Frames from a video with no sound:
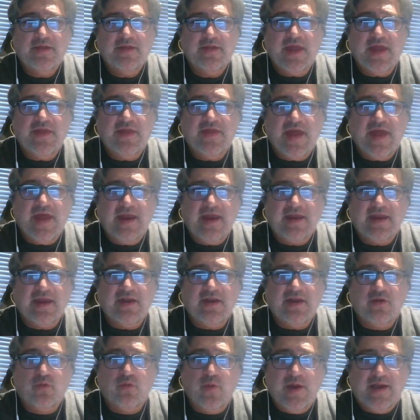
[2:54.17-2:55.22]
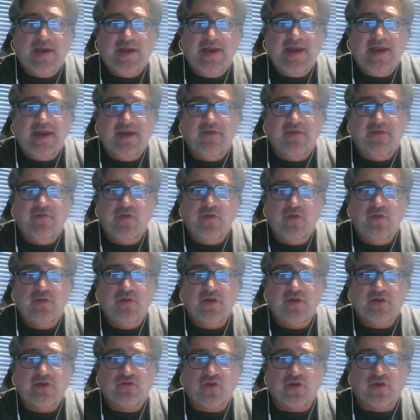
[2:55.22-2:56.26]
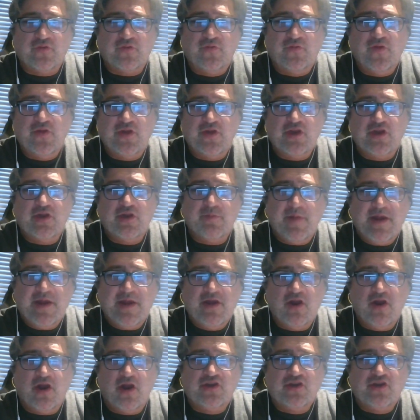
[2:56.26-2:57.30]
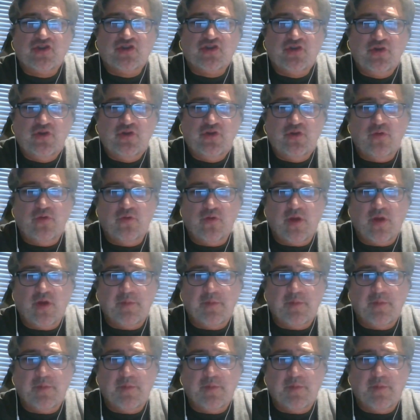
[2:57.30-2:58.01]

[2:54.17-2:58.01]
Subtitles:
then they can quickly transfer the domain knowledge to you